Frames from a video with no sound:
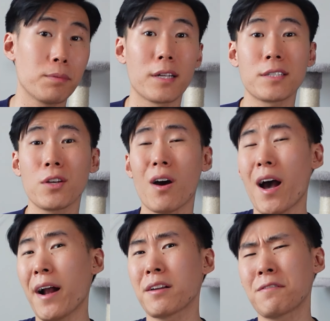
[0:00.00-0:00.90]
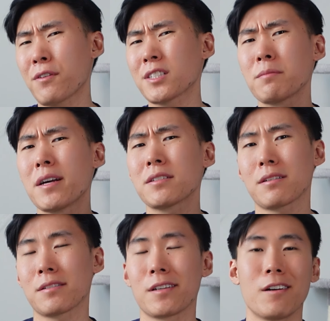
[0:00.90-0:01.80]
but it's still higher than first
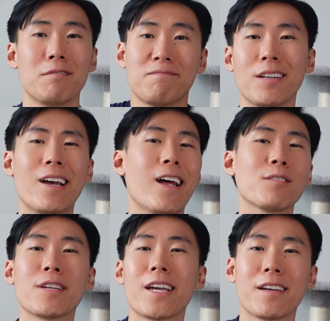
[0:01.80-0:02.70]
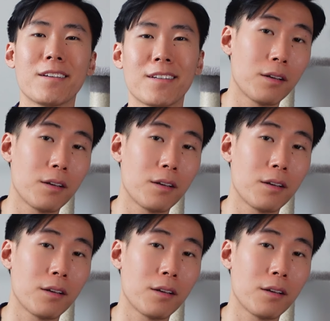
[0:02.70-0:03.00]
semester, so eh, I'll take it.